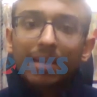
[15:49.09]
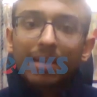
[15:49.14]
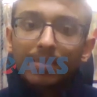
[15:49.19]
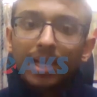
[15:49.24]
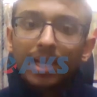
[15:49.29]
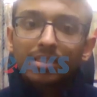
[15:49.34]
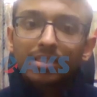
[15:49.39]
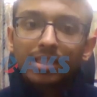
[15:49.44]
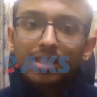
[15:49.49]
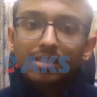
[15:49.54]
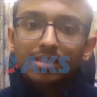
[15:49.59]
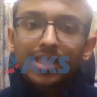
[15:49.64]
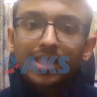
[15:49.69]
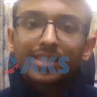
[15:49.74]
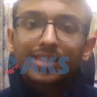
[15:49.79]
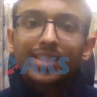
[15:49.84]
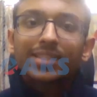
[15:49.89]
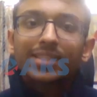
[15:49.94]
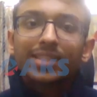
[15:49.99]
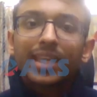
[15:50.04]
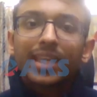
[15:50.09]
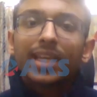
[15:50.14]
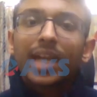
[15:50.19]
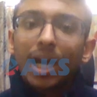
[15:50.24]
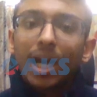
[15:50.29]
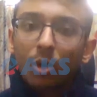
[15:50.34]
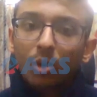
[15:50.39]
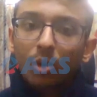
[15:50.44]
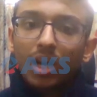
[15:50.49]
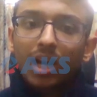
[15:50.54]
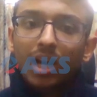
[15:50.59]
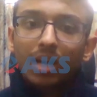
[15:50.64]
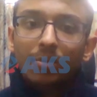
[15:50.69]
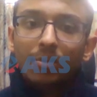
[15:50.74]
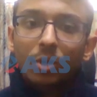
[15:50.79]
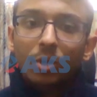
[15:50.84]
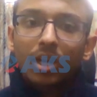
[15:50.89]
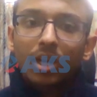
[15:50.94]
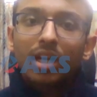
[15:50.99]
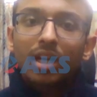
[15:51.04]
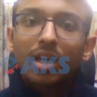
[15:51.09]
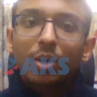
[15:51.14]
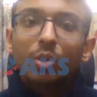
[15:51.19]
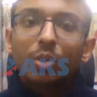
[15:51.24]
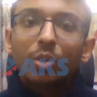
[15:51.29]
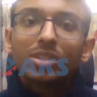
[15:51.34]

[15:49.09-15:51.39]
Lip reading: grandmasters such as Hikaru Nakamura,